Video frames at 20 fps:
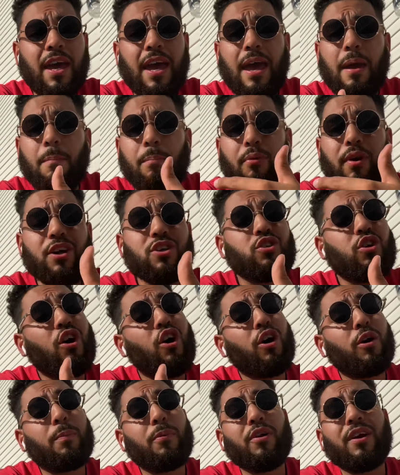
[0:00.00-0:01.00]
and Bryce
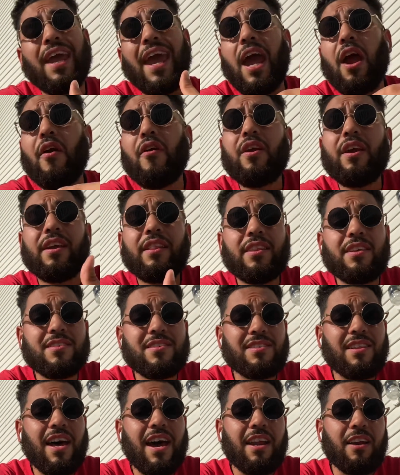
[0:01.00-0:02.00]
Harper carrying this
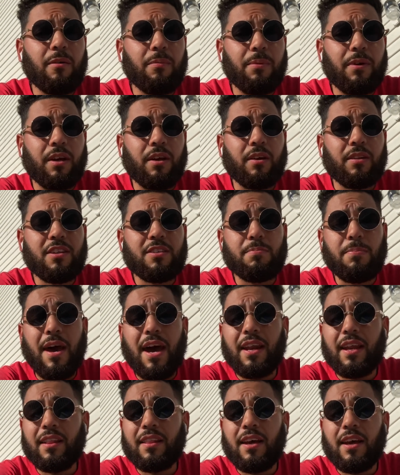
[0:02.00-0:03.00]
lineup here, this
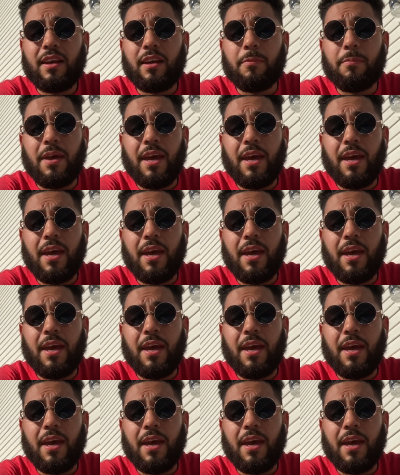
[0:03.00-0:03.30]
batting lineup.